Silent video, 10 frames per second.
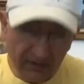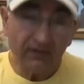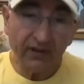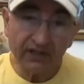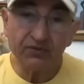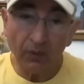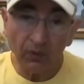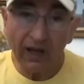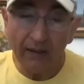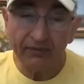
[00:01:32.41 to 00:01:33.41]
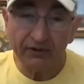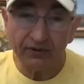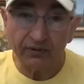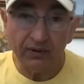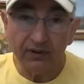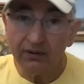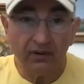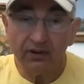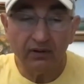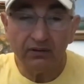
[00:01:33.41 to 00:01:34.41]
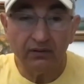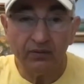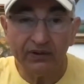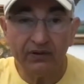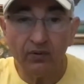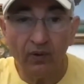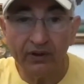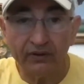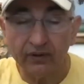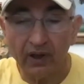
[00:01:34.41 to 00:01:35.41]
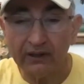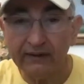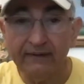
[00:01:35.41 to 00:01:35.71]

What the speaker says: next one will happen too, whether you want it or not.